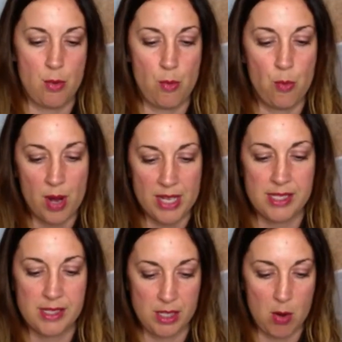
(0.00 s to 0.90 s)

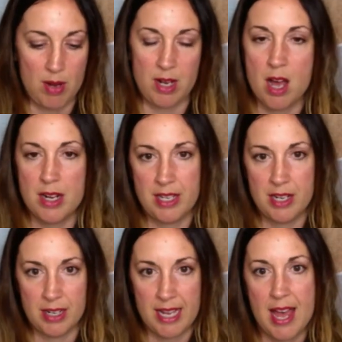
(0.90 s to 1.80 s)
what's going on in
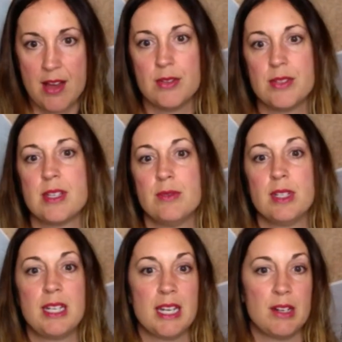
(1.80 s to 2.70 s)
their accounts and
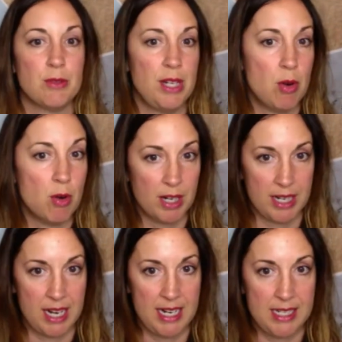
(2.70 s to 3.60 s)
really getting
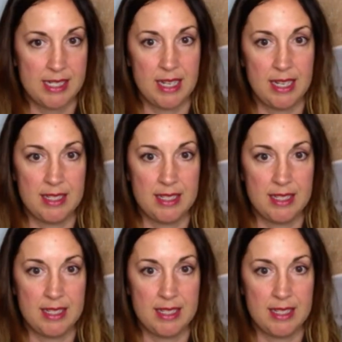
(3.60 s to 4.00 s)
reorganized. And